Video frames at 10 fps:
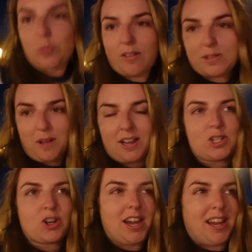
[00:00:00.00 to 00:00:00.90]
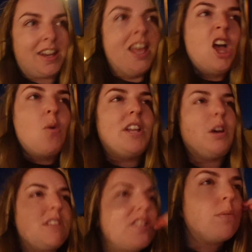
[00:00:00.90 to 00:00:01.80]
Dwarfs Mine Train. We
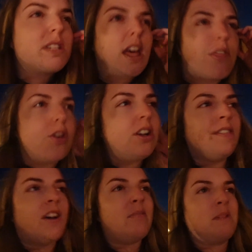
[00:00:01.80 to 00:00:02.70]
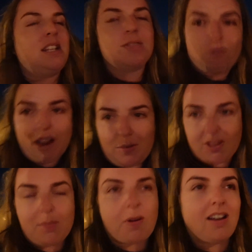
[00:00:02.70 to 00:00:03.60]
noticed it was at 35 minutes right
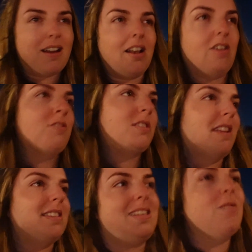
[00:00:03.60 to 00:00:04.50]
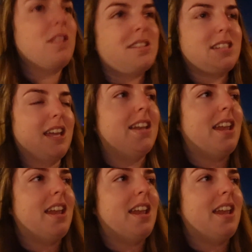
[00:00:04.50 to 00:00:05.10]
when the park closed, so let's see what it's saying